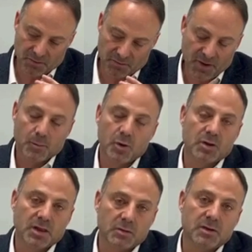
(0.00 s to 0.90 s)

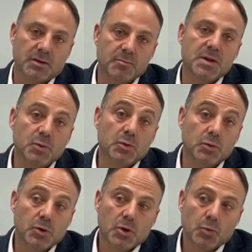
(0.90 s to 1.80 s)
framework that
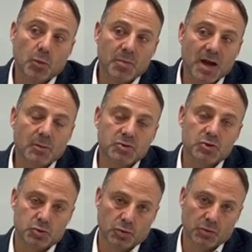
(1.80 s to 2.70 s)
people will be able to
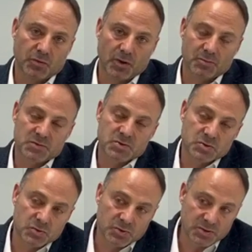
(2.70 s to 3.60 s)
draw from
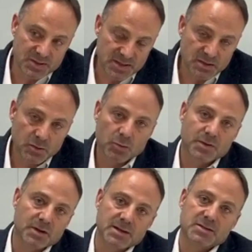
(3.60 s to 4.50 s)
to deal
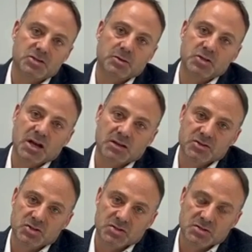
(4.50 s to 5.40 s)
with the leadership
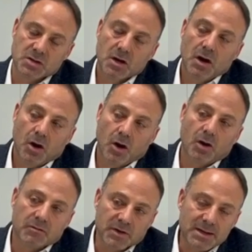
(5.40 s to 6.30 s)
challenges
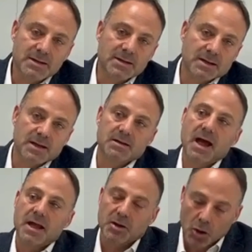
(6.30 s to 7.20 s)
of leading in
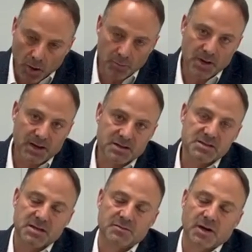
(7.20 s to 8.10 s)
a
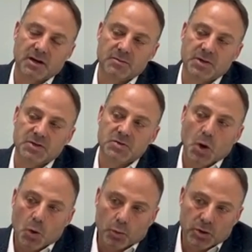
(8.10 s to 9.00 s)
complex environment,
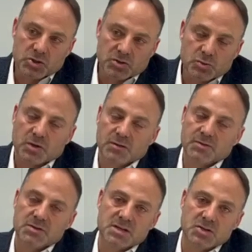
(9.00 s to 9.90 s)
which the
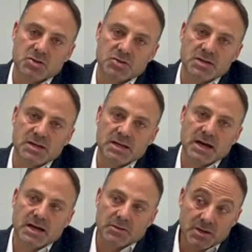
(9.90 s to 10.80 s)
21st century
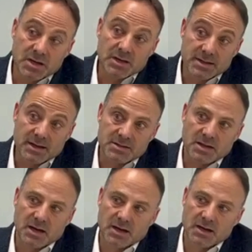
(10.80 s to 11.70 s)
really
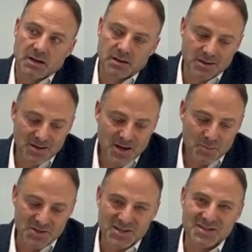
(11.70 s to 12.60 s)
does
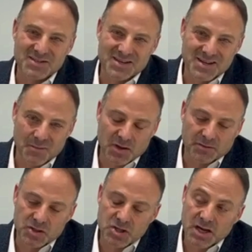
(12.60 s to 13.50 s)
present as something
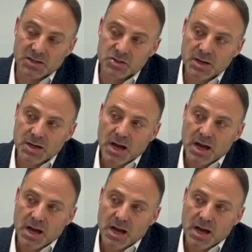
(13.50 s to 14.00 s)
of a challenge.